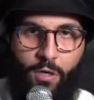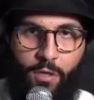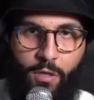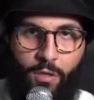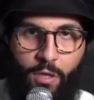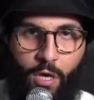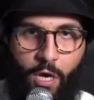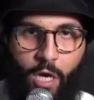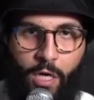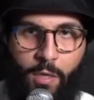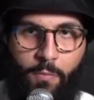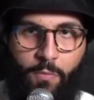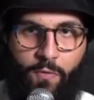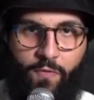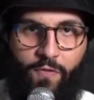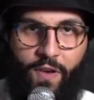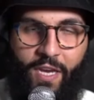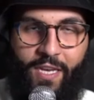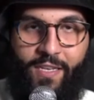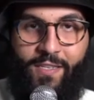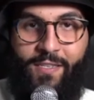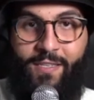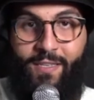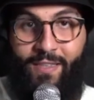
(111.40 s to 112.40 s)
the honeymoon
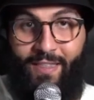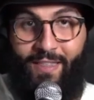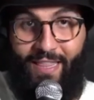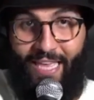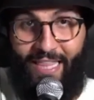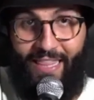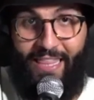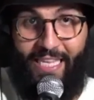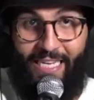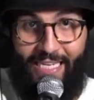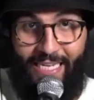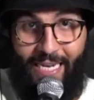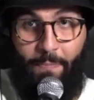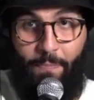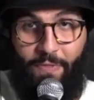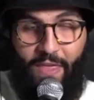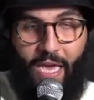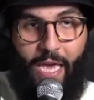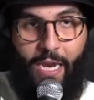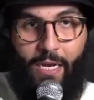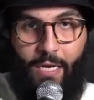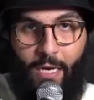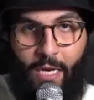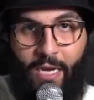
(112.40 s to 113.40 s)
phase, then the dip
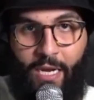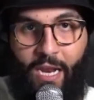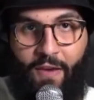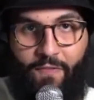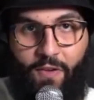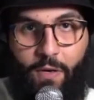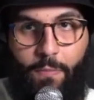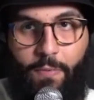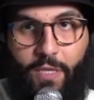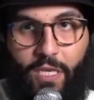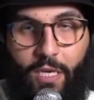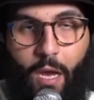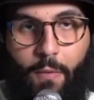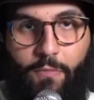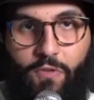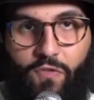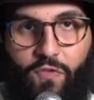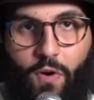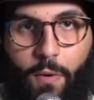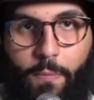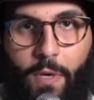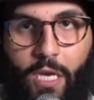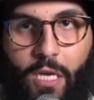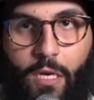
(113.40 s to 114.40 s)
that inevitably comes
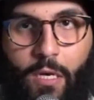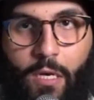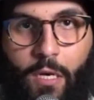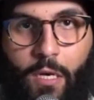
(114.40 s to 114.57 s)
from it,